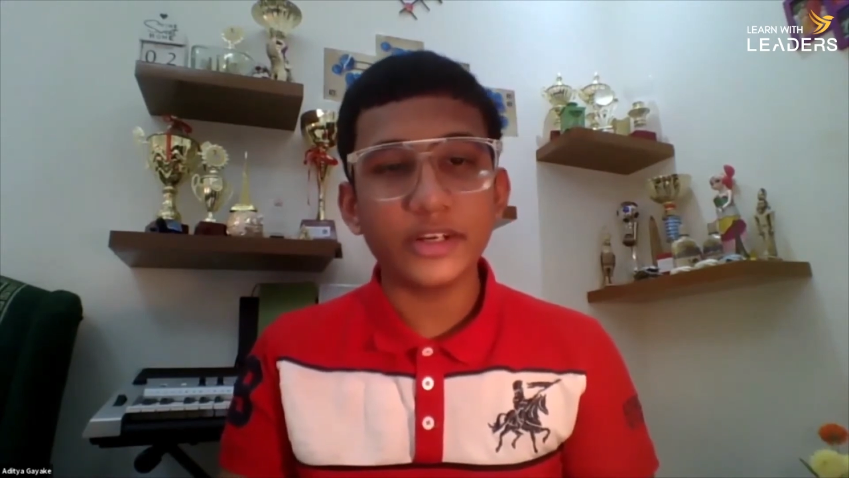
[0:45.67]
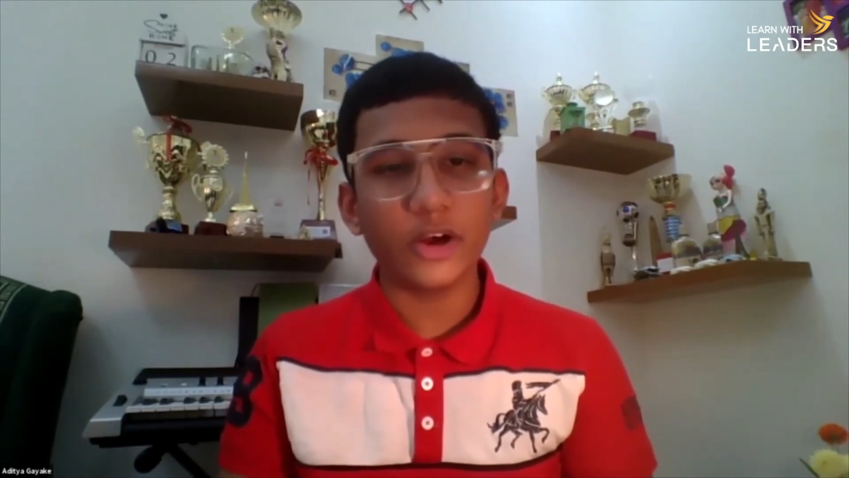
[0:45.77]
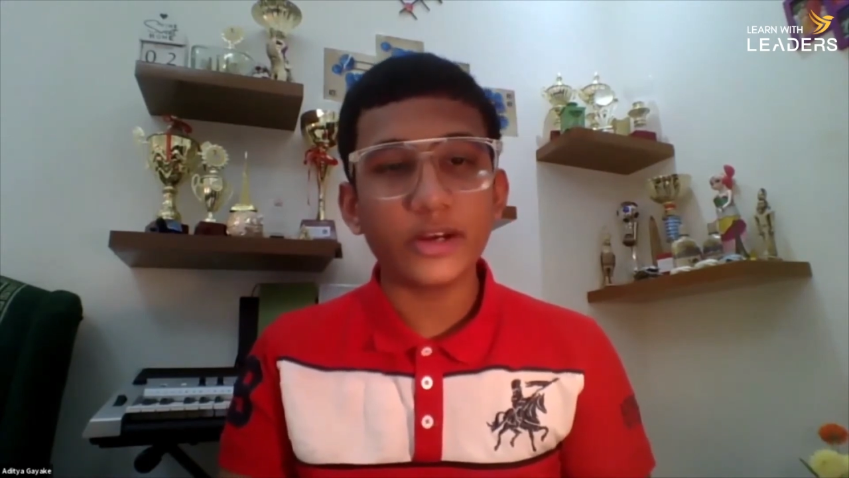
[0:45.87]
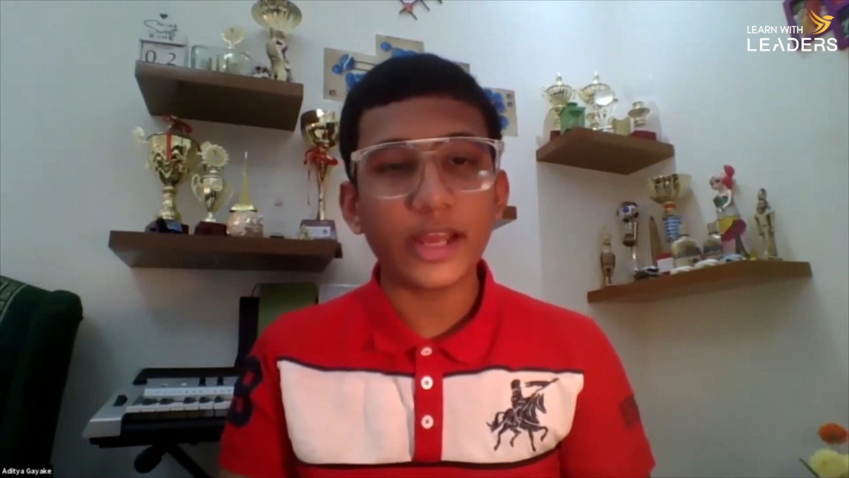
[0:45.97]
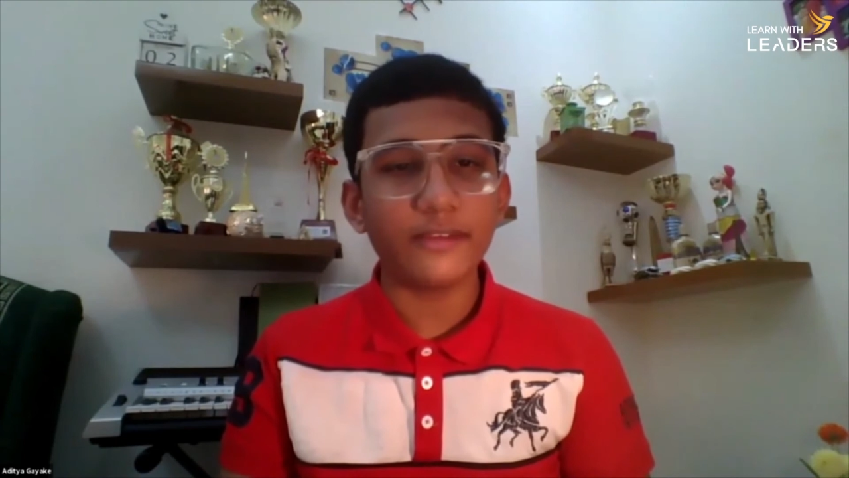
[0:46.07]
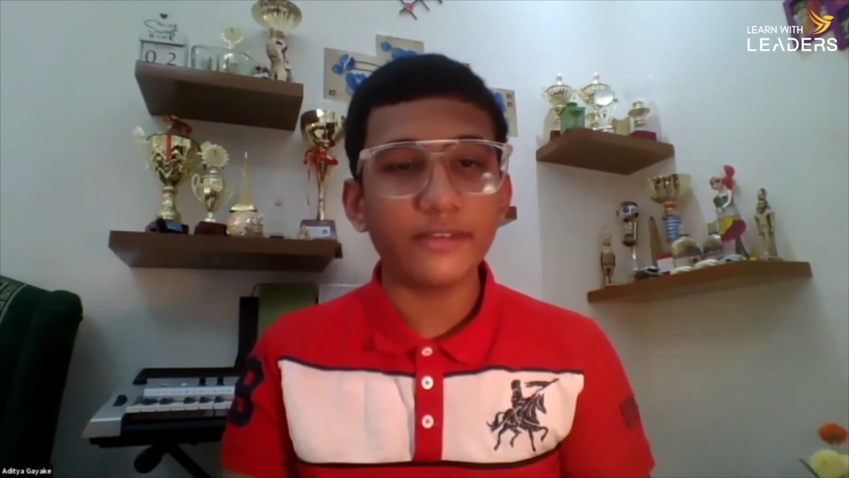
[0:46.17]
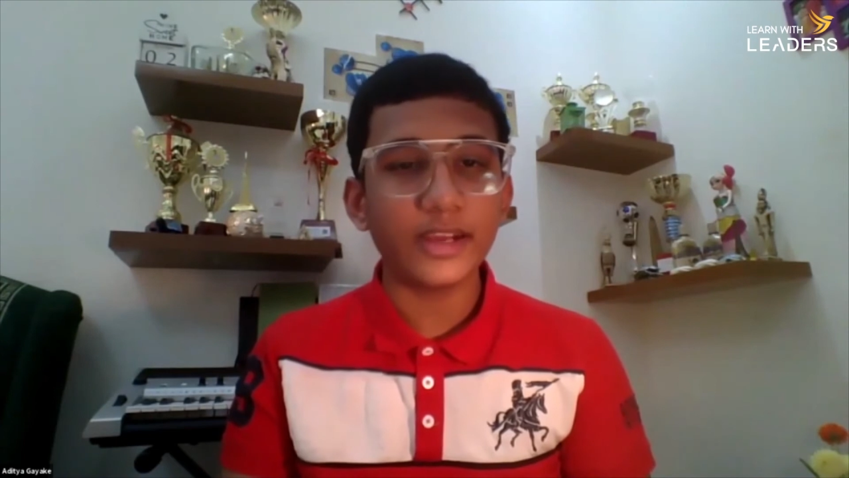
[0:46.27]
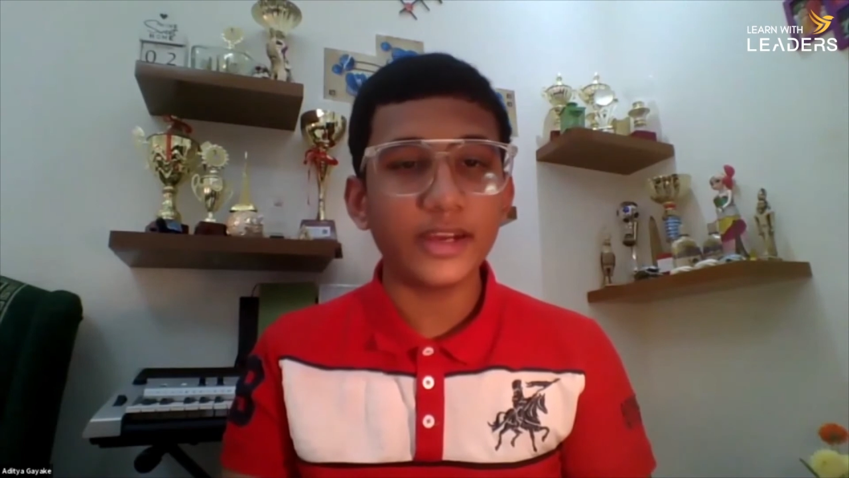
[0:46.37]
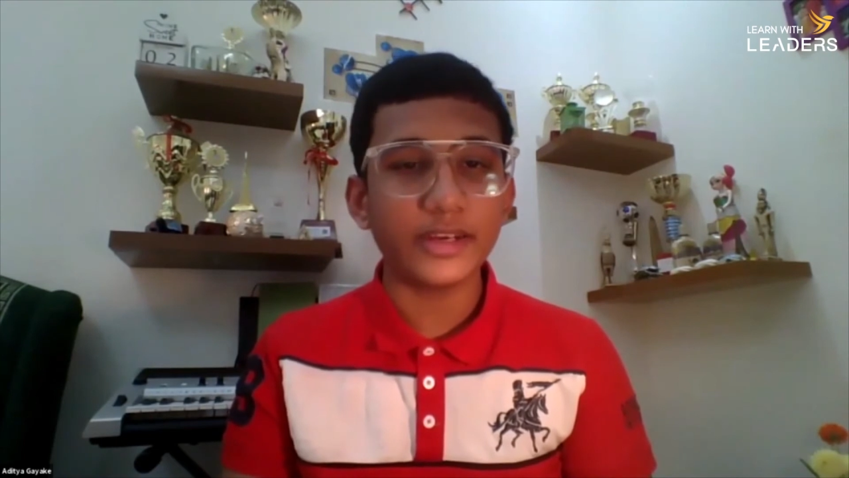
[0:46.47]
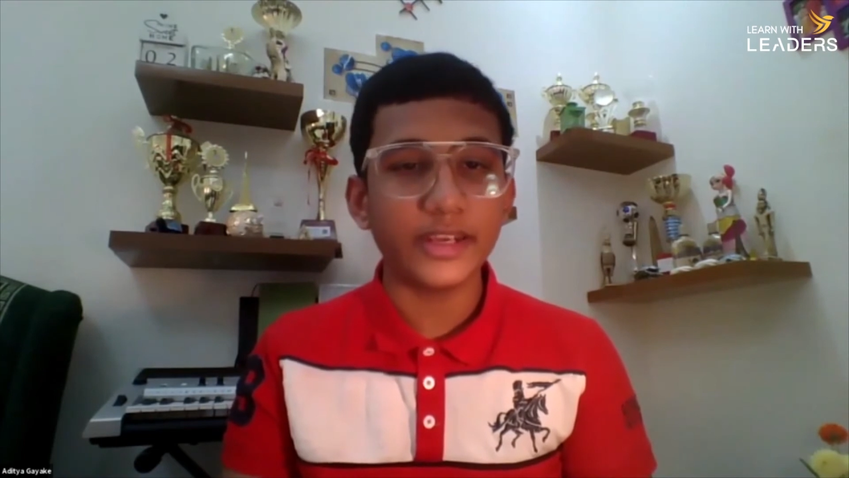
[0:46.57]
not
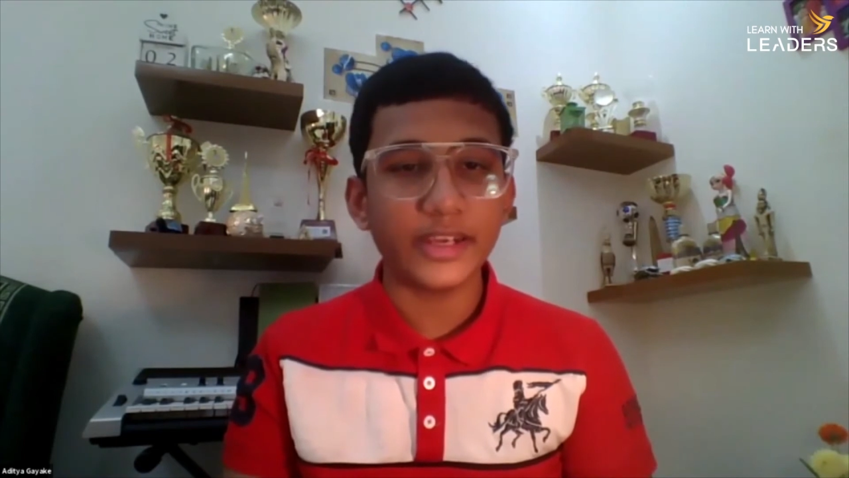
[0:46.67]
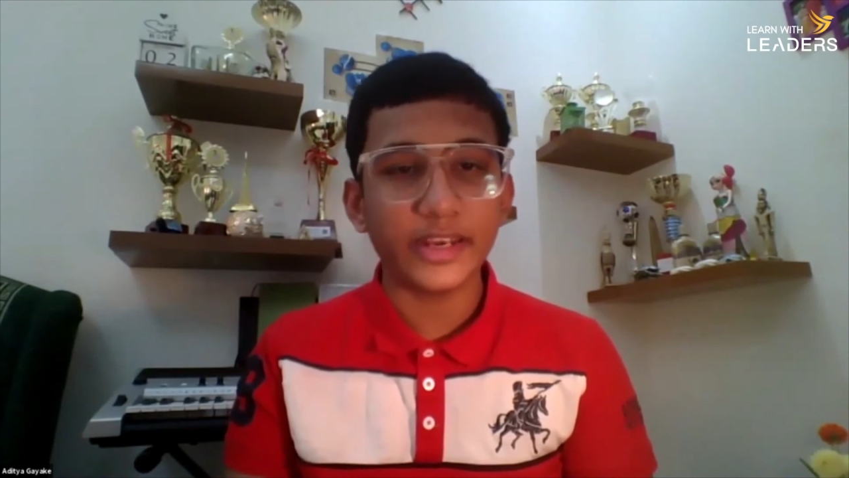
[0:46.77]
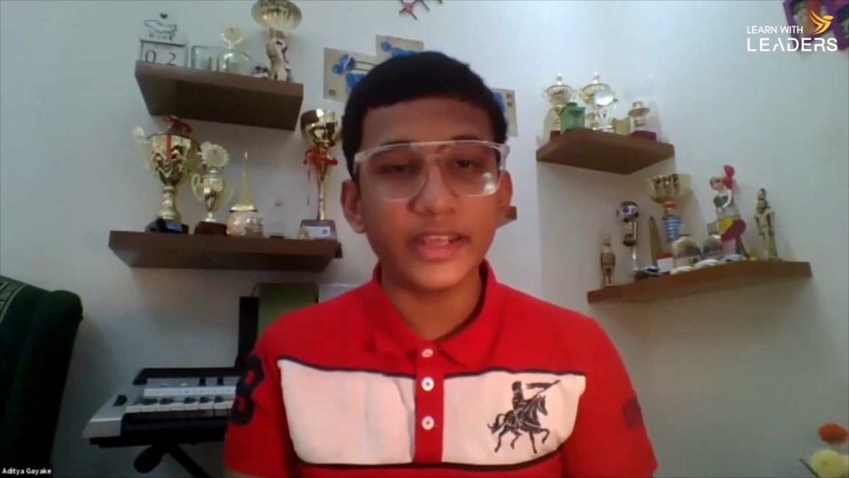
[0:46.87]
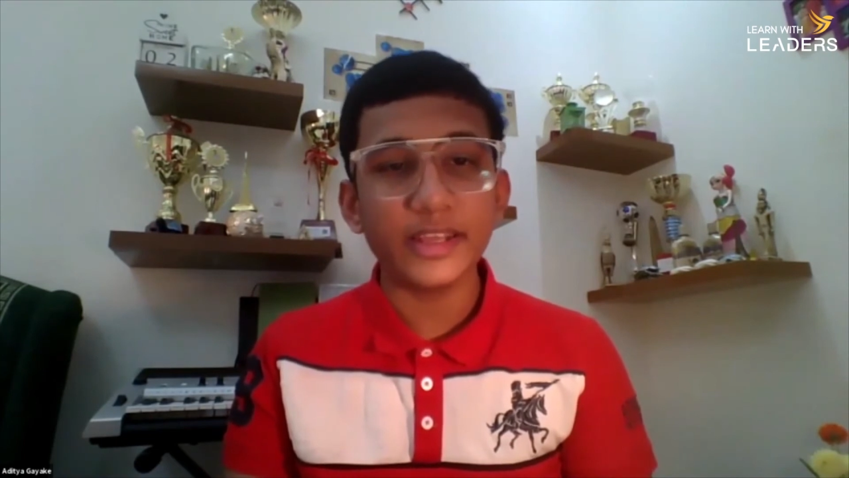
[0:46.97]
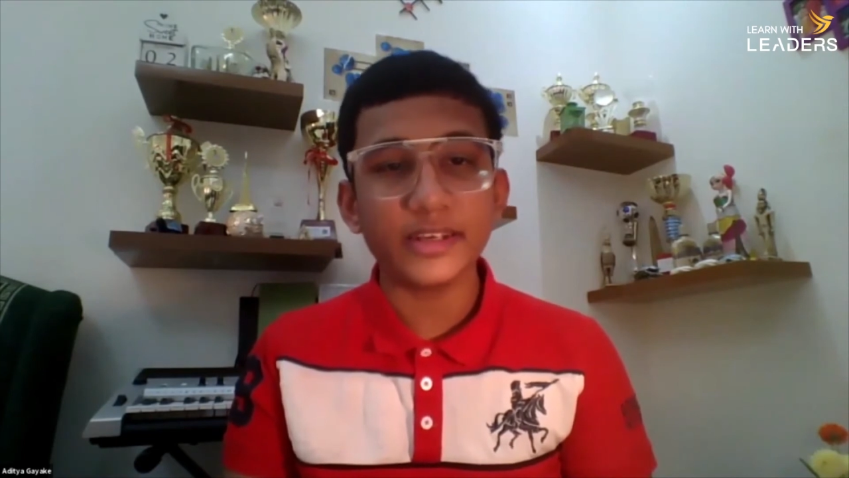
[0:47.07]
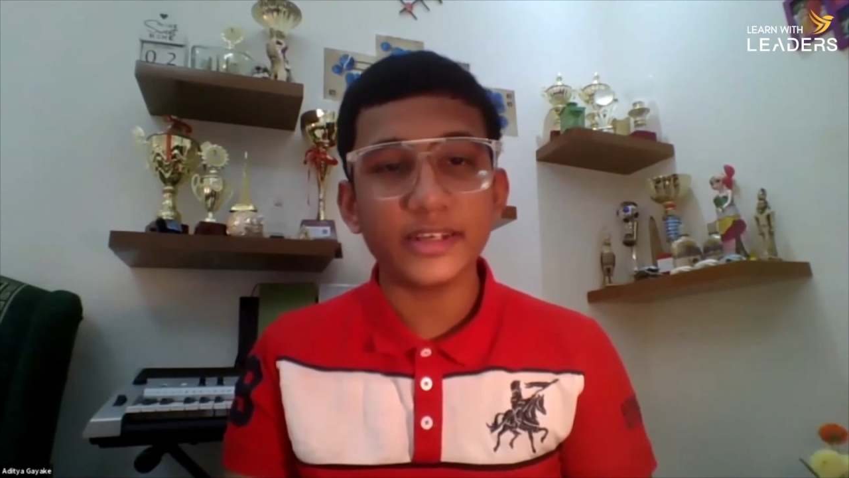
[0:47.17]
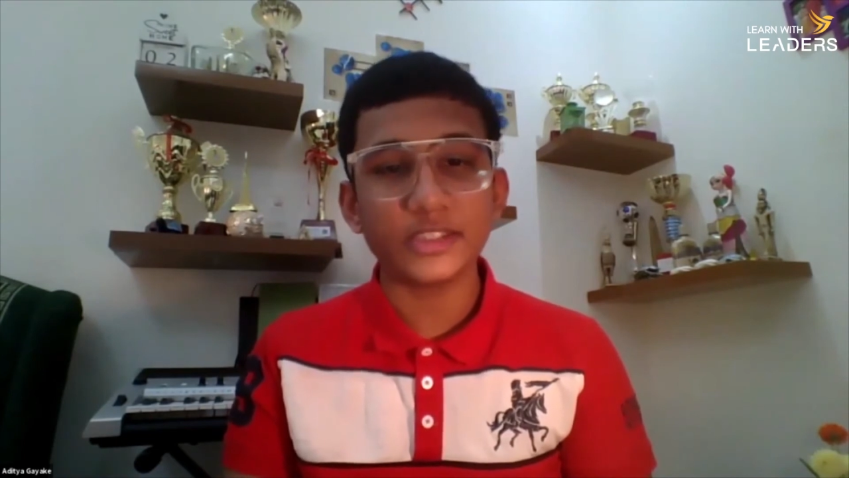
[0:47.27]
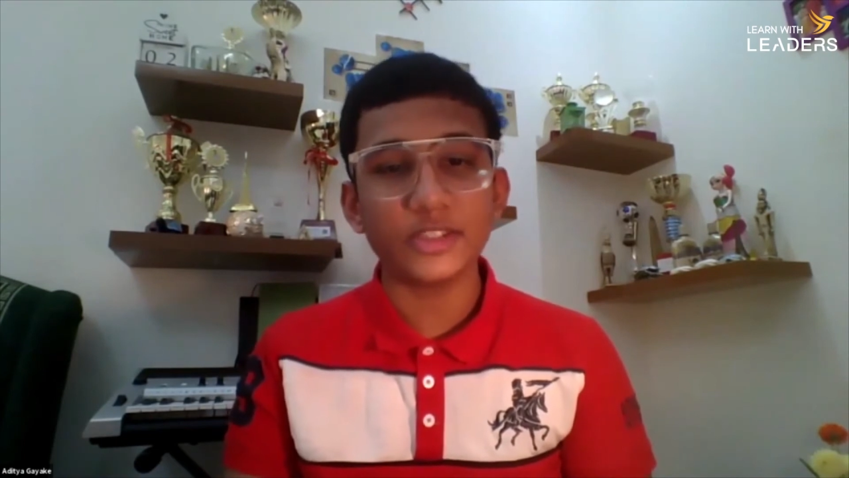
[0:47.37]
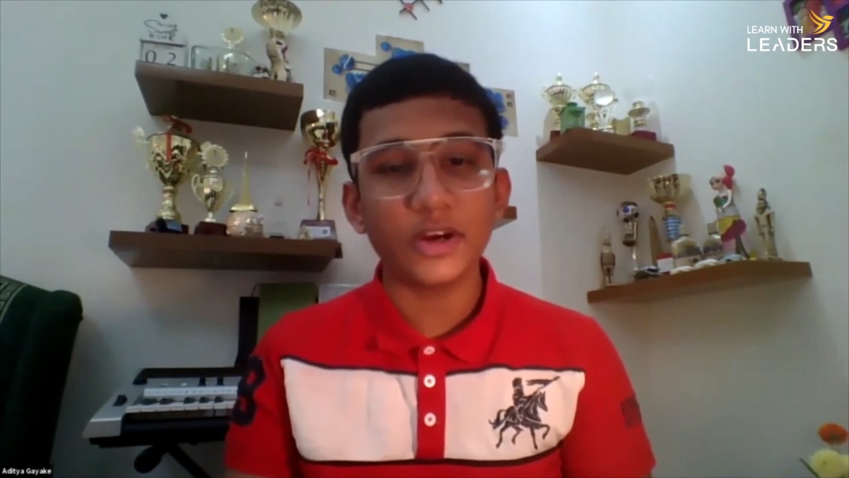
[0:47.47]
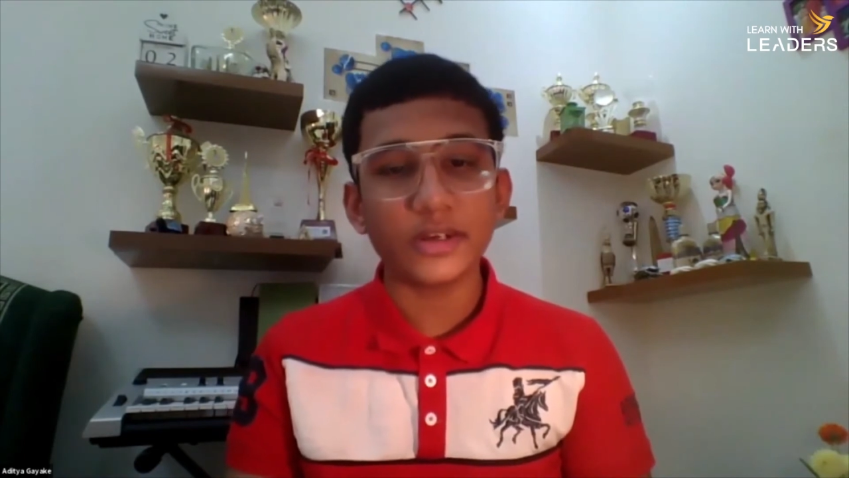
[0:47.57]
having a degree
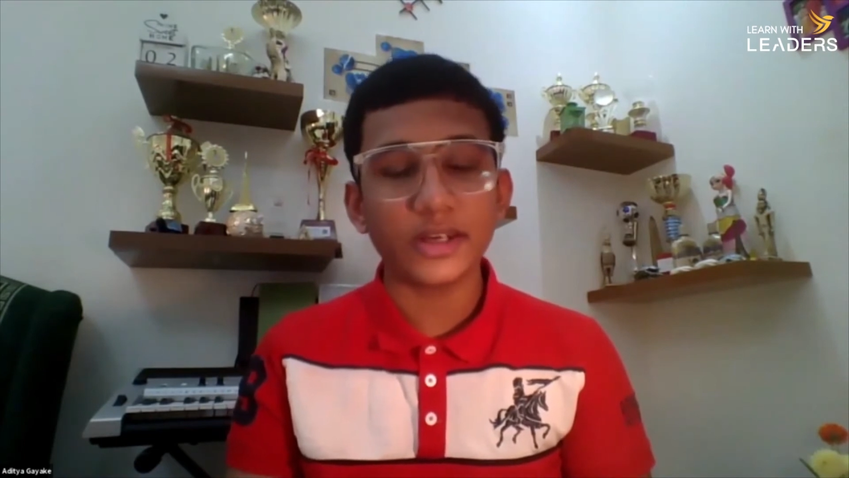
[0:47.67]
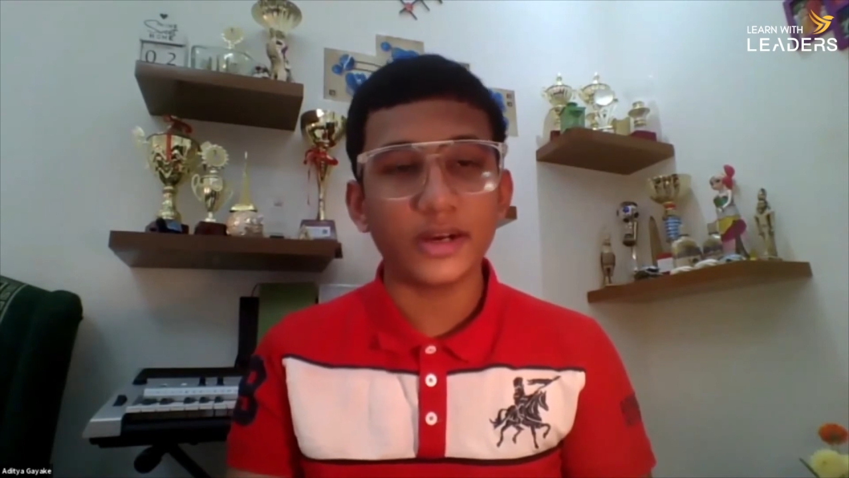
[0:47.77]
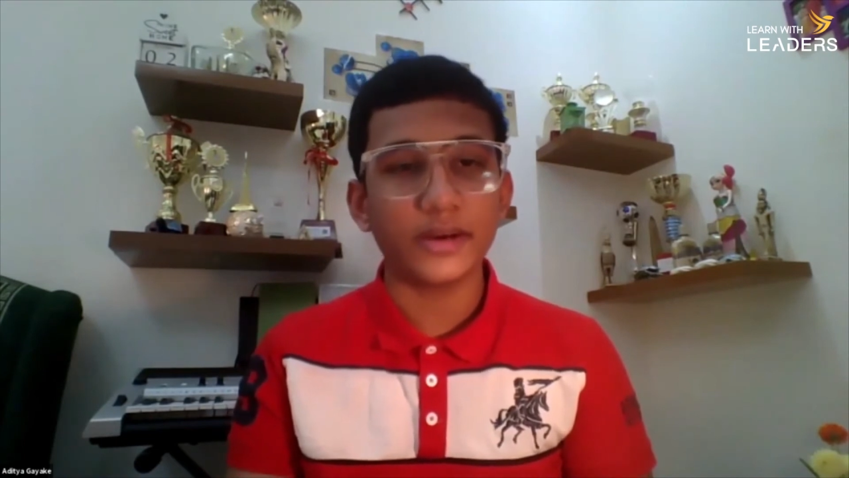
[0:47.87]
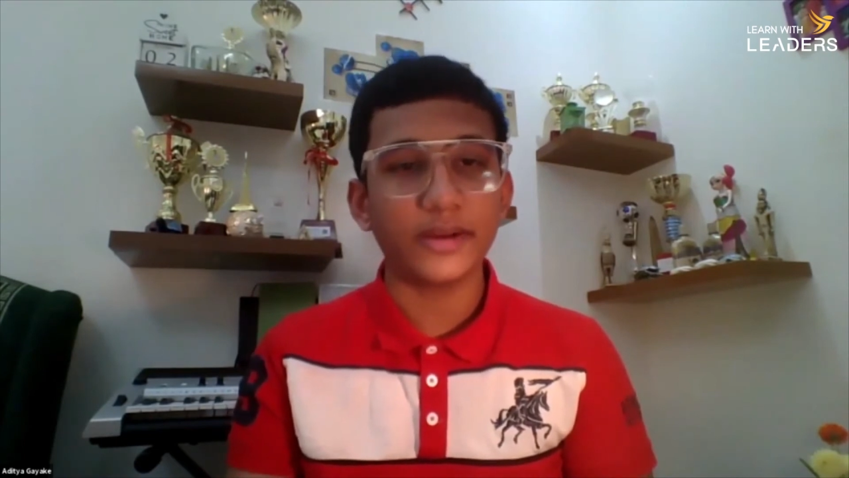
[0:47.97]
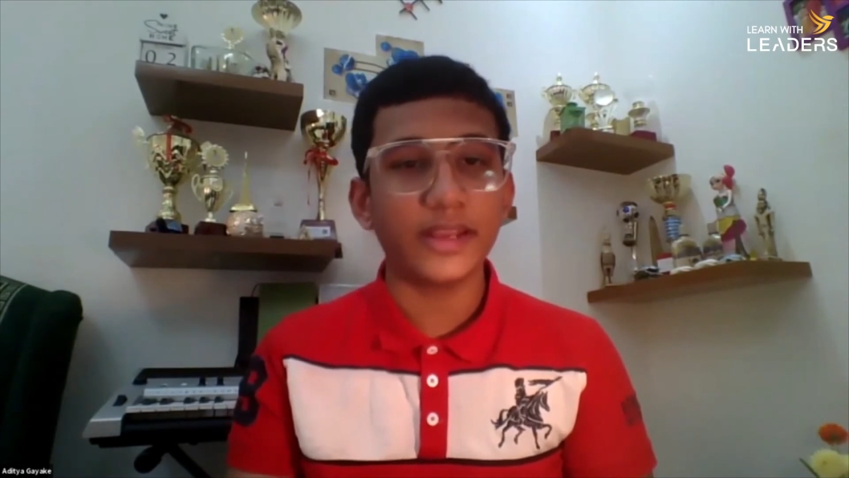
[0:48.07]
does not uh,